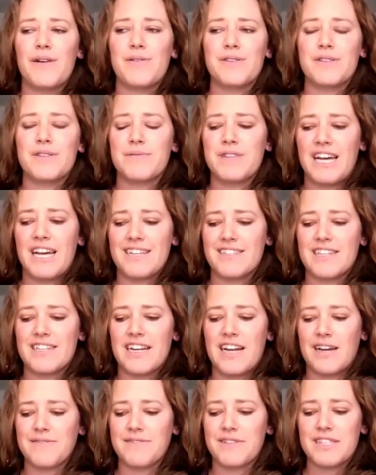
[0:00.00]
I was obsessed,
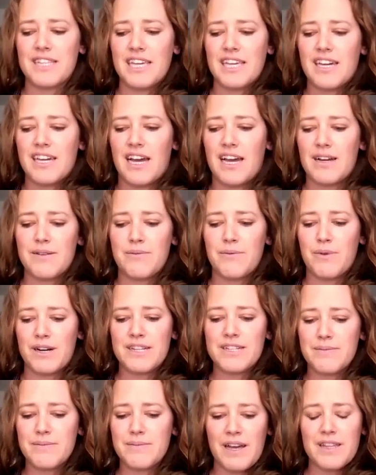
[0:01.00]
and I was like, I
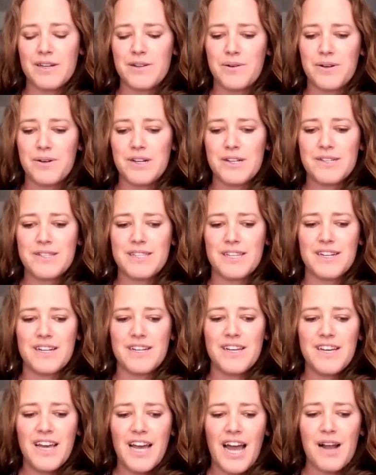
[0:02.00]
wanted to buy the course. And
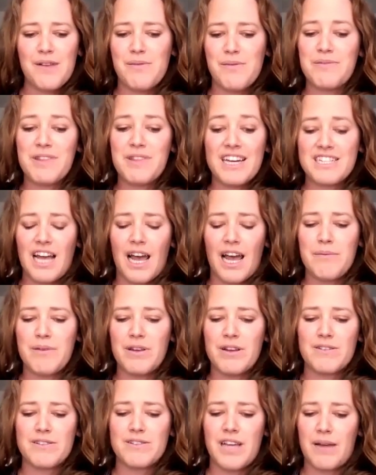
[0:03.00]
I remember that
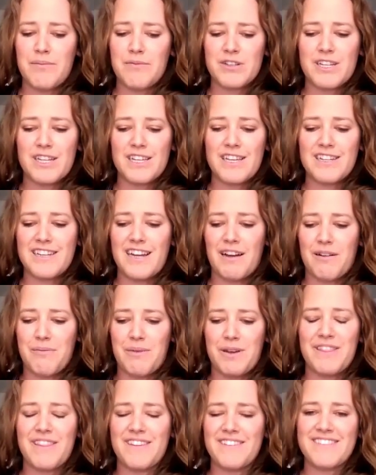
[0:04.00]
timing, timer ticking down,
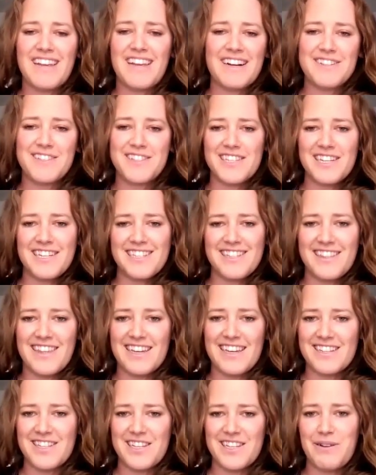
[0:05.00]
but the scarcity
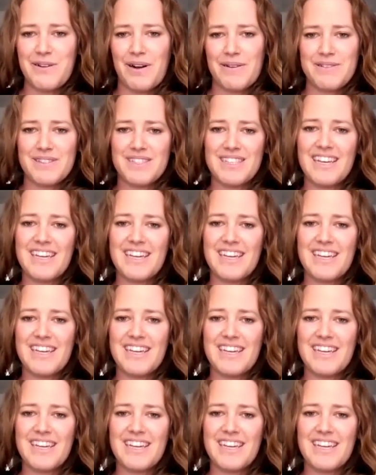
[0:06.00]
thing too, I was